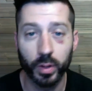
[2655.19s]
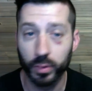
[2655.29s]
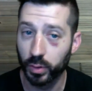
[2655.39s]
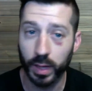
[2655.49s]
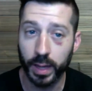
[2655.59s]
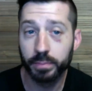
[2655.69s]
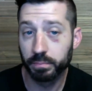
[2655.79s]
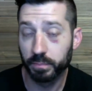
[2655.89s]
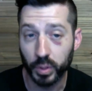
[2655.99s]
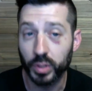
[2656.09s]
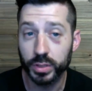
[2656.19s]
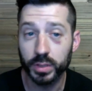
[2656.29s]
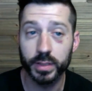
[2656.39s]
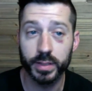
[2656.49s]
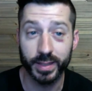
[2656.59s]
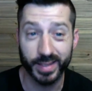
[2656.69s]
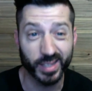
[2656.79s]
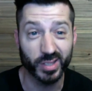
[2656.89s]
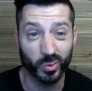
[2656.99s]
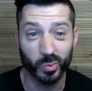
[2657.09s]
although I personally think
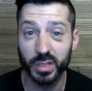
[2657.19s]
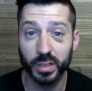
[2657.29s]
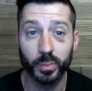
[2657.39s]
that's a really